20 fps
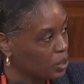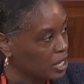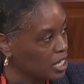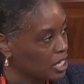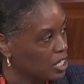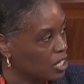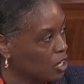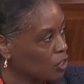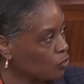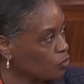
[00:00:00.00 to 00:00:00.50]

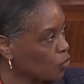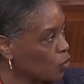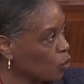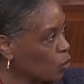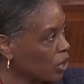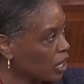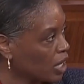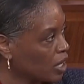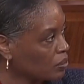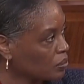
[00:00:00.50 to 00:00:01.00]
of right-wing
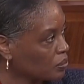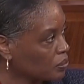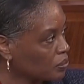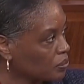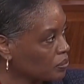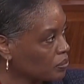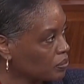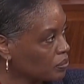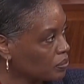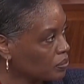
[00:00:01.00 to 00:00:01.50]

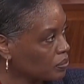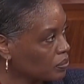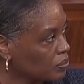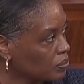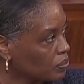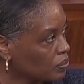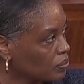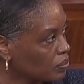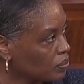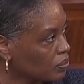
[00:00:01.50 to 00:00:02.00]
members
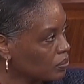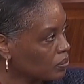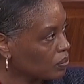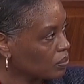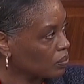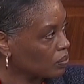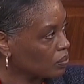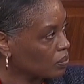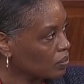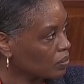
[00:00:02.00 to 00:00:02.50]
who
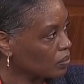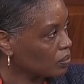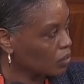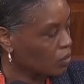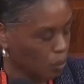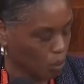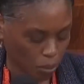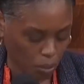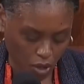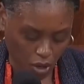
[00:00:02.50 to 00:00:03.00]
defied an
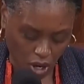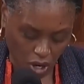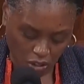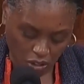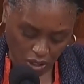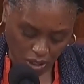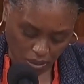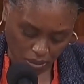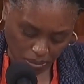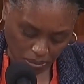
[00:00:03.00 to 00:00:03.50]
appeal
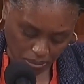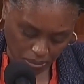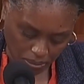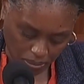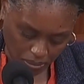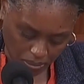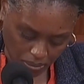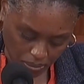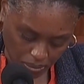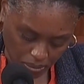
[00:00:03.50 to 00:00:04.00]
by former
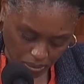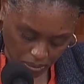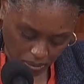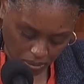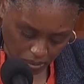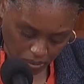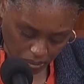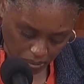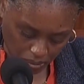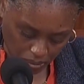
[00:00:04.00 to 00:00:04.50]
President
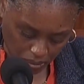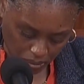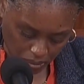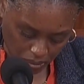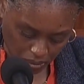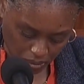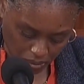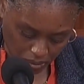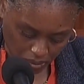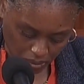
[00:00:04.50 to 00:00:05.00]
Donald Trump